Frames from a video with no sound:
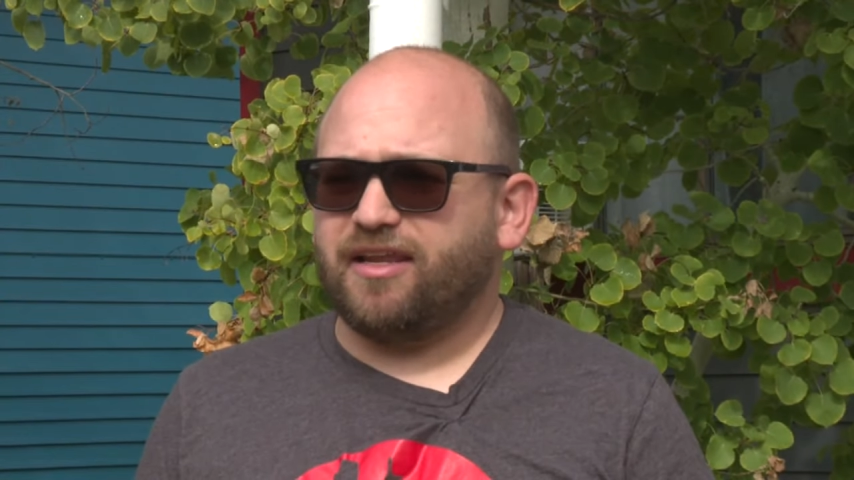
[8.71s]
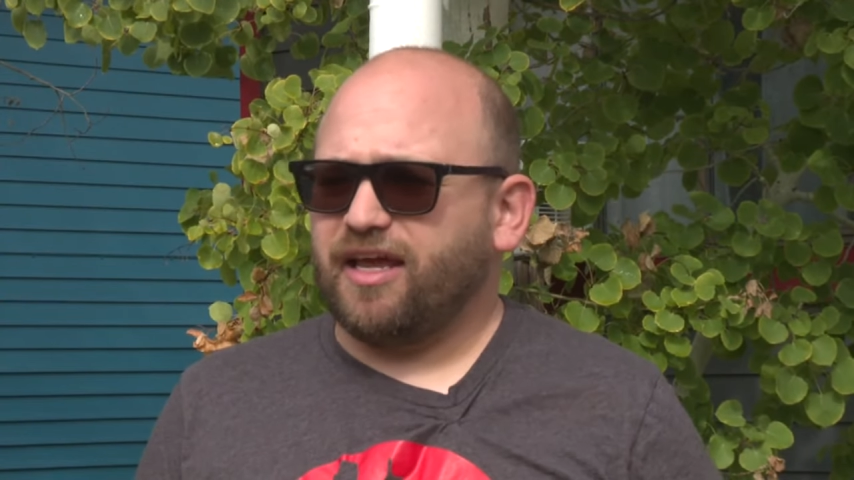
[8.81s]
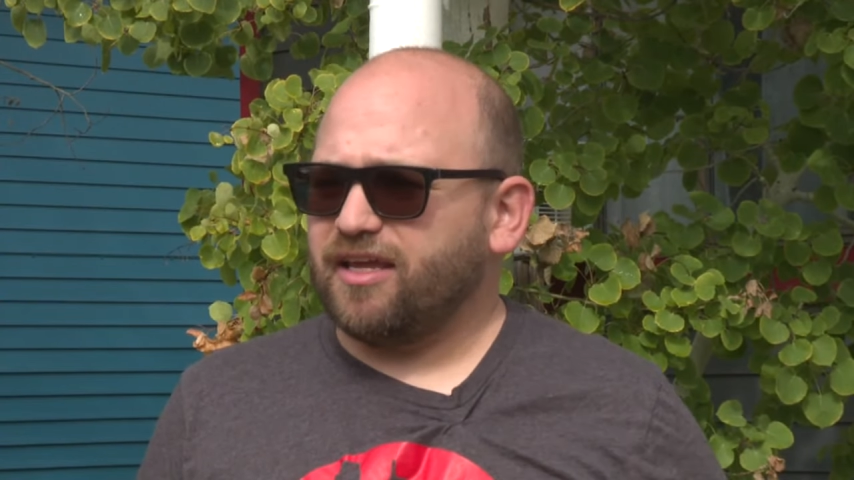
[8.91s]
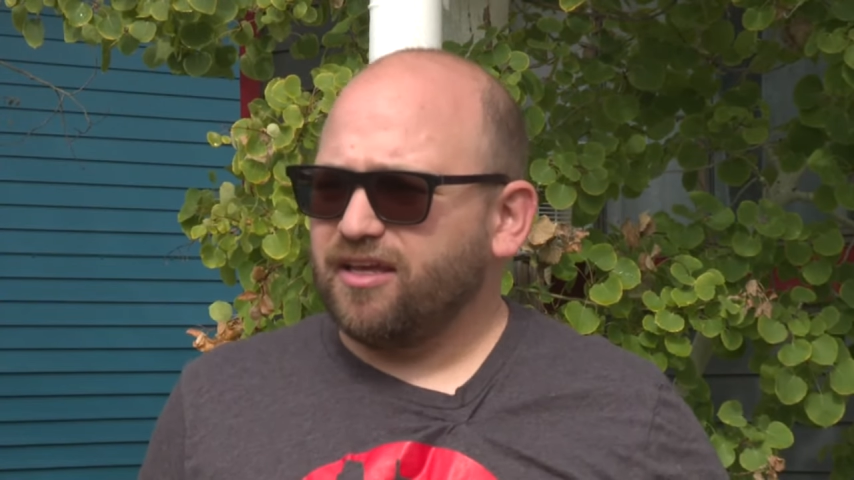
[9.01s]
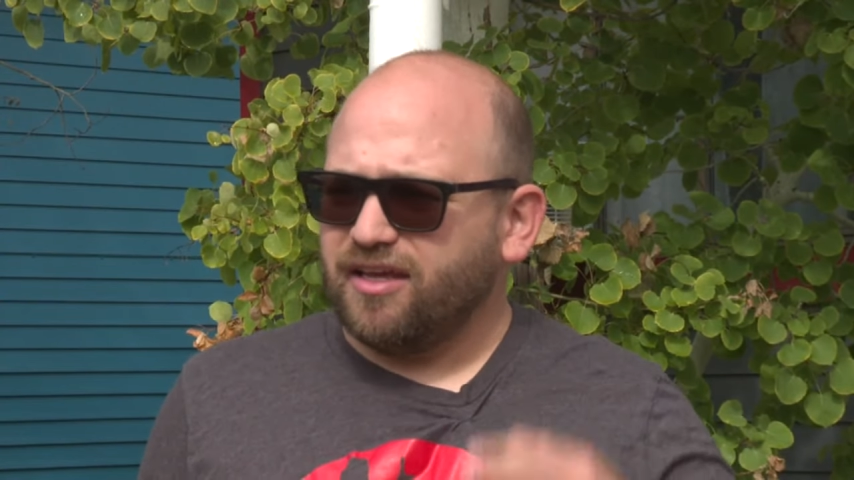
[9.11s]

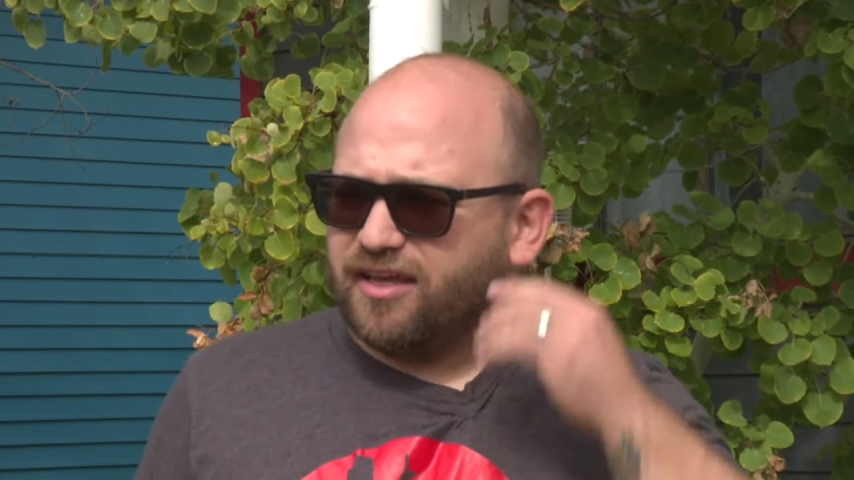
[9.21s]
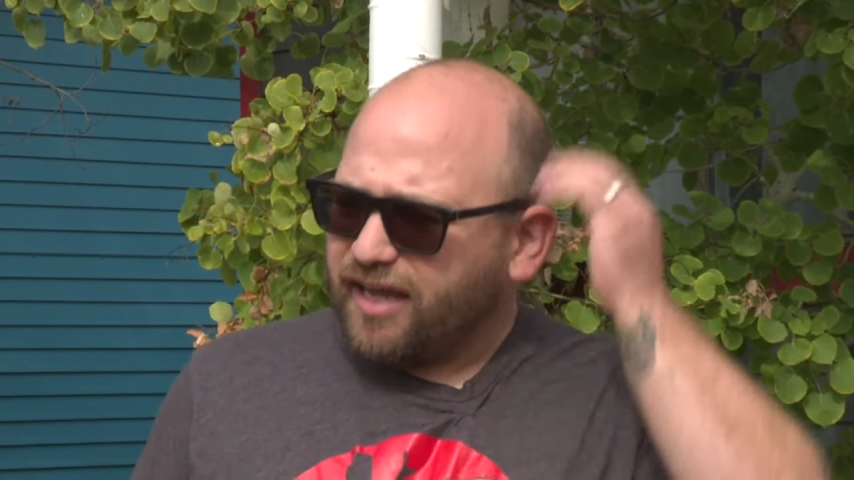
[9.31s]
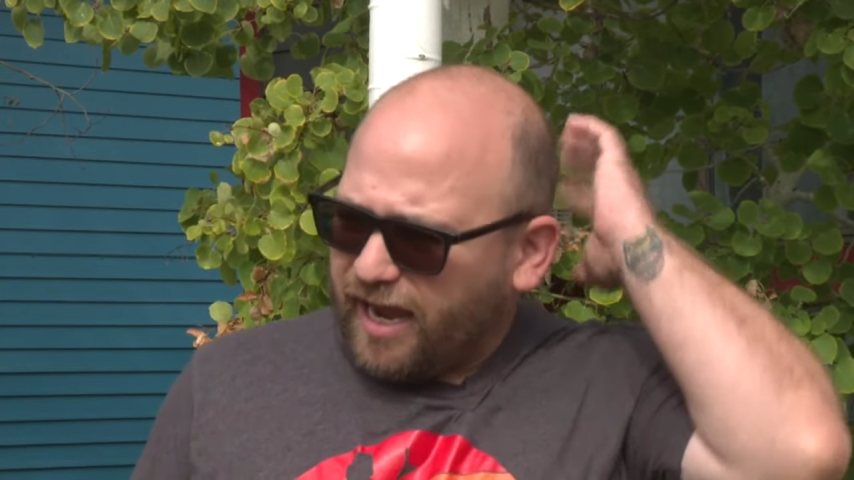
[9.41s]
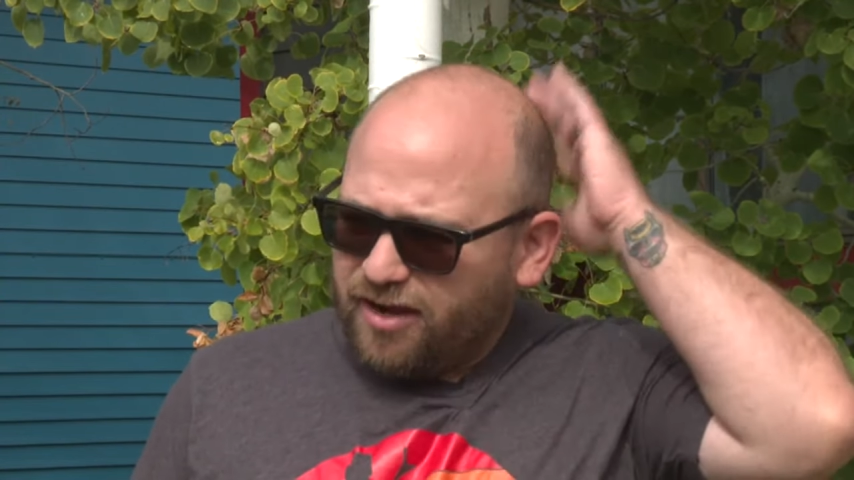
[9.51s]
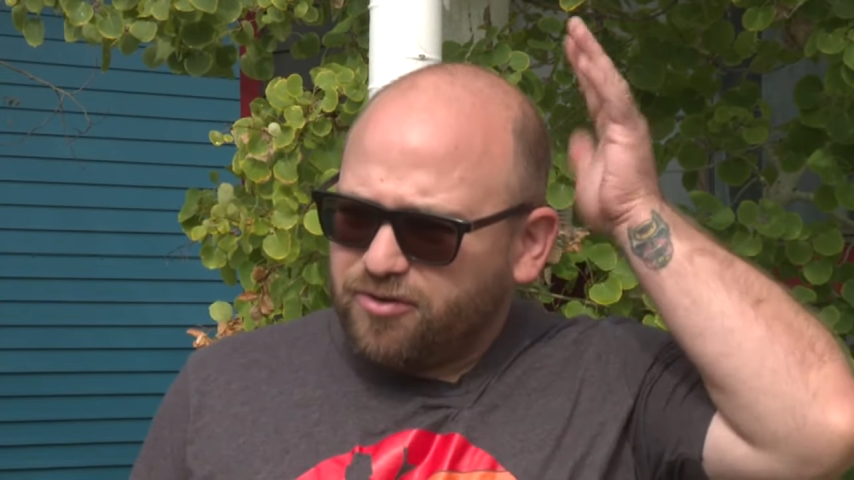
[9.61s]
like,
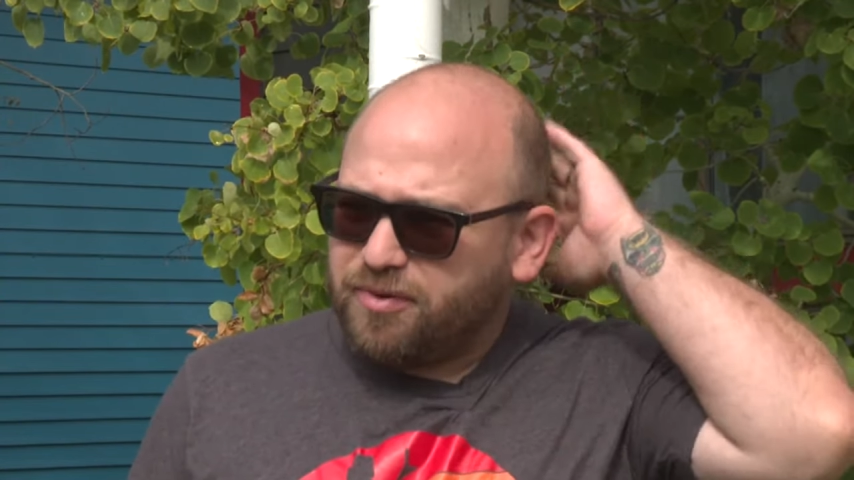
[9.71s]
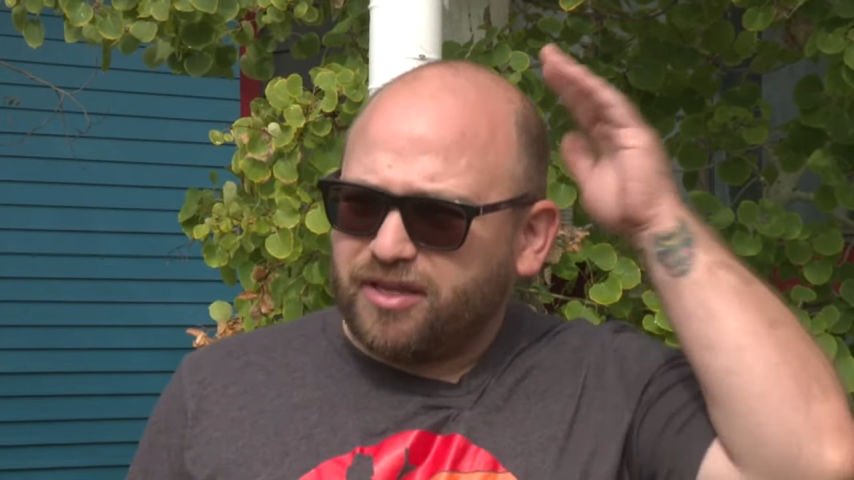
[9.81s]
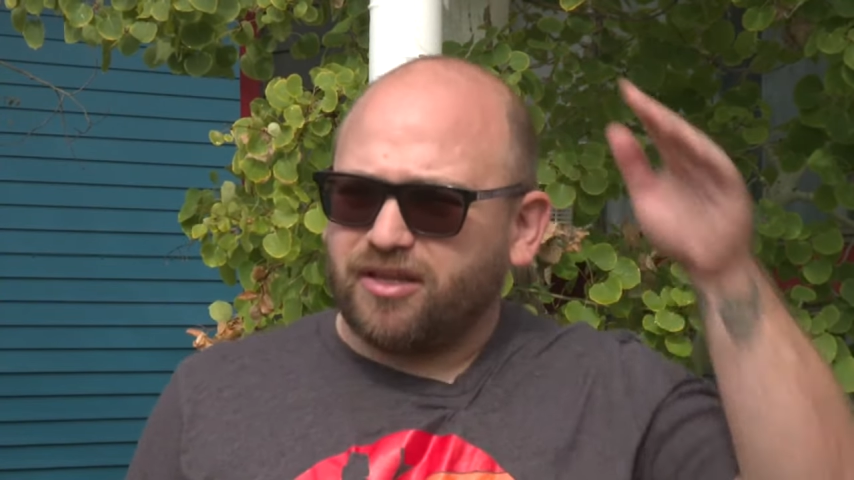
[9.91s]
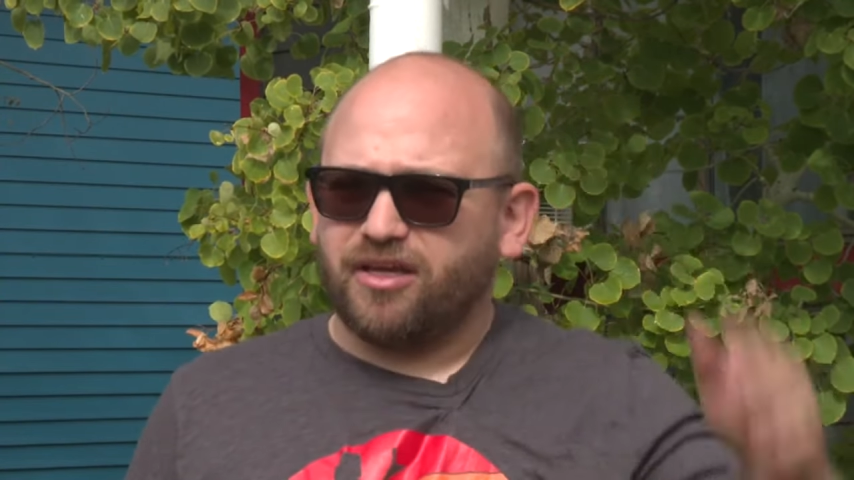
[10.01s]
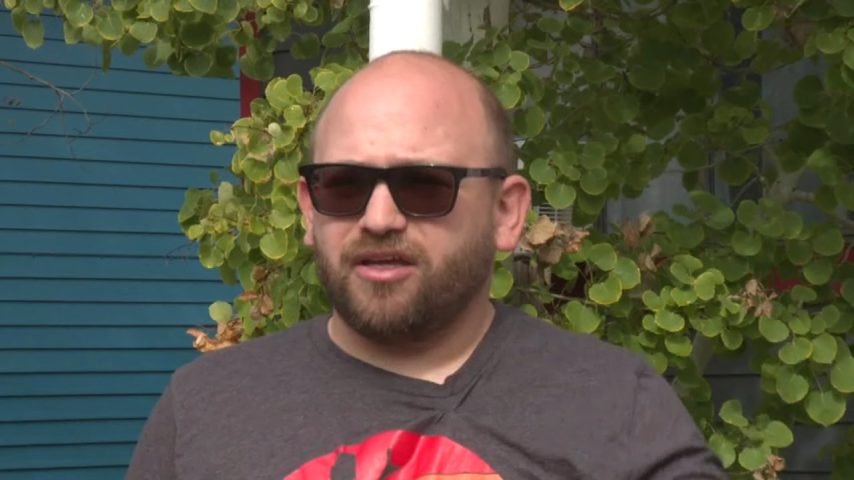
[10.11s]
had to have
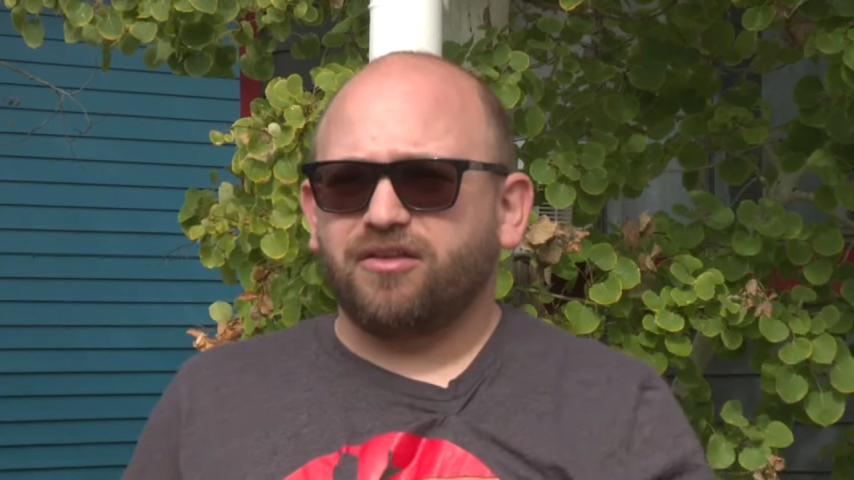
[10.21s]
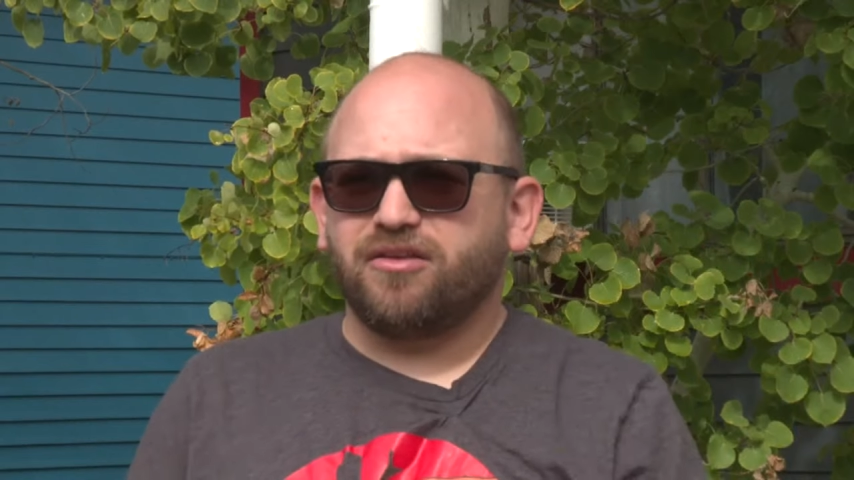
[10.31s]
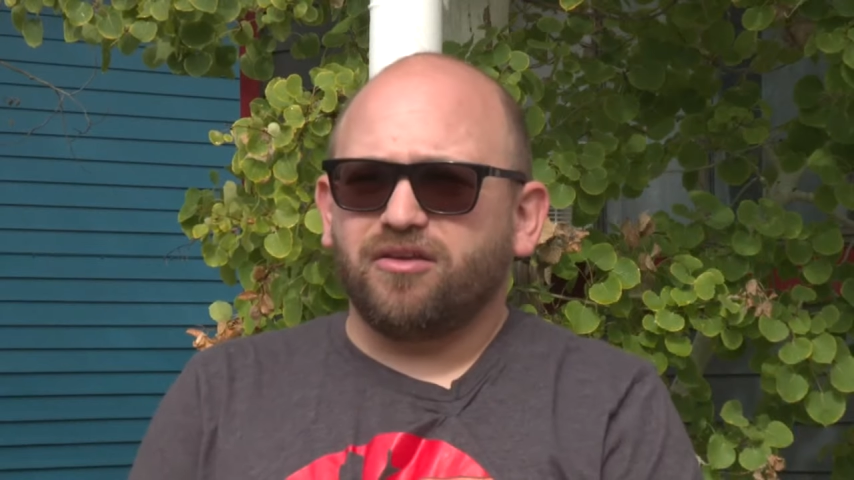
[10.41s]
been the,